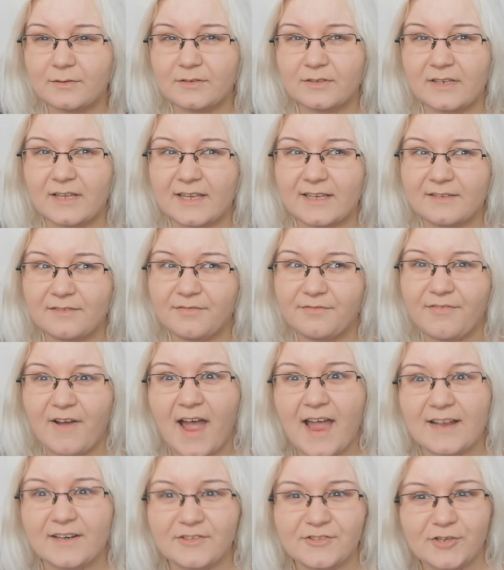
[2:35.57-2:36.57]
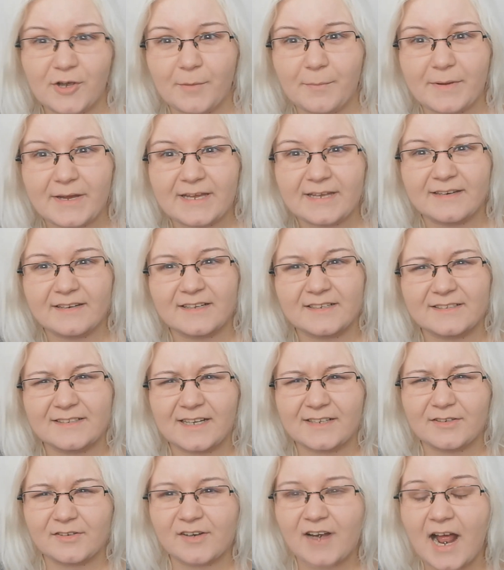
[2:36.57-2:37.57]
like find job in
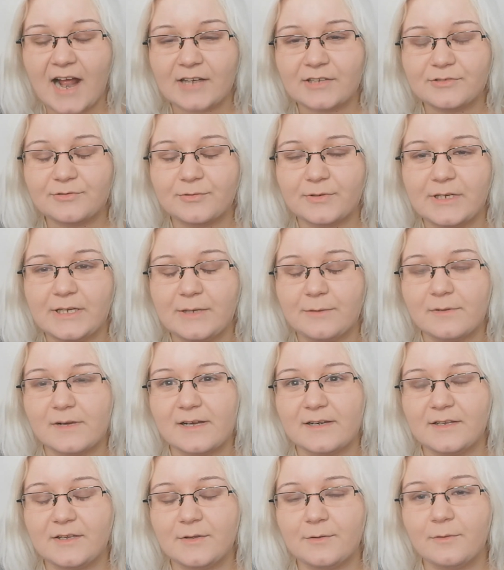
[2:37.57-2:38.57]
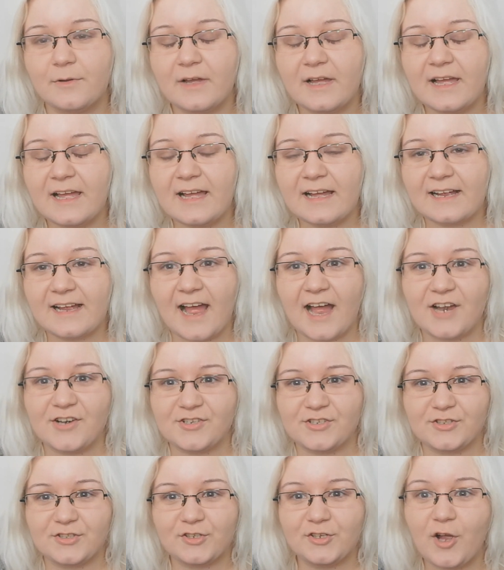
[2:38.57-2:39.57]
another country when you can't
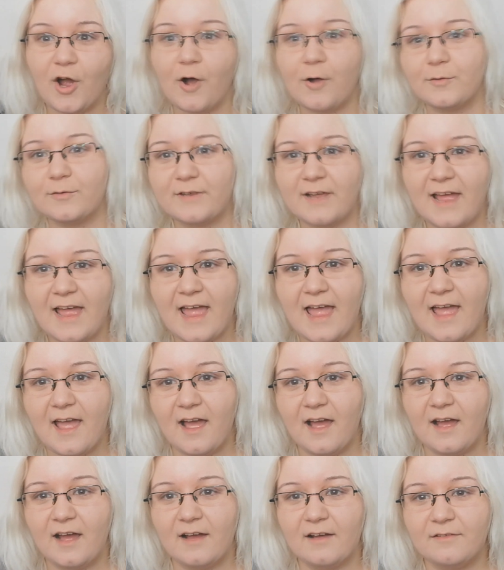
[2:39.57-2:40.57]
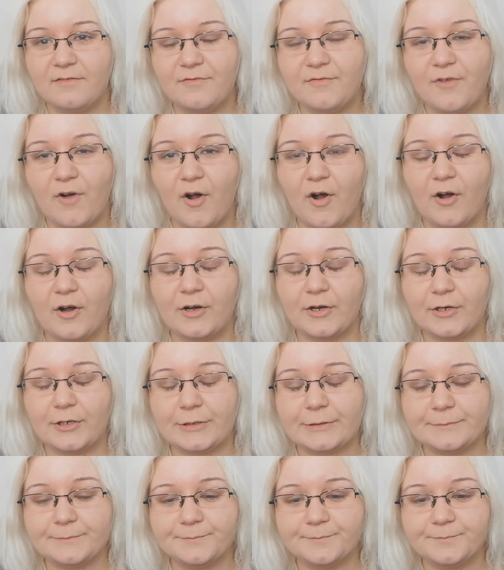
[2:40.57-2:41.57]
just go there
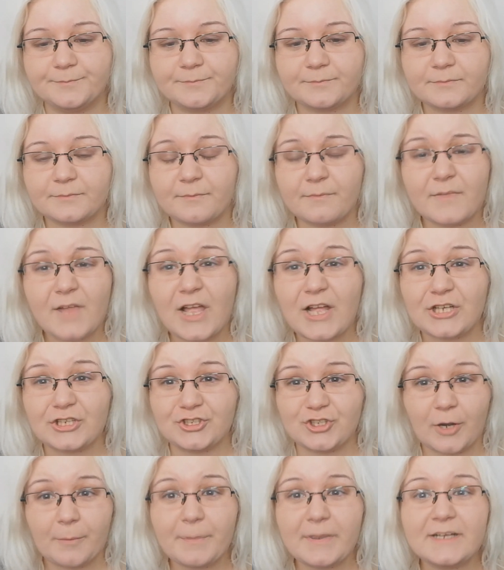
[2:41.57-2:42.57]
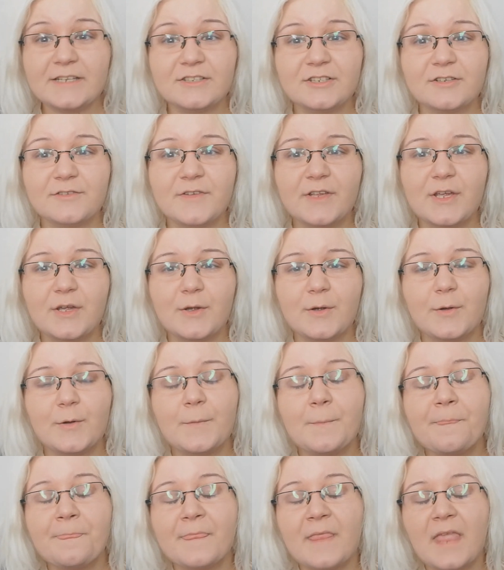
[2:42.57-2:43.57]
for job interview.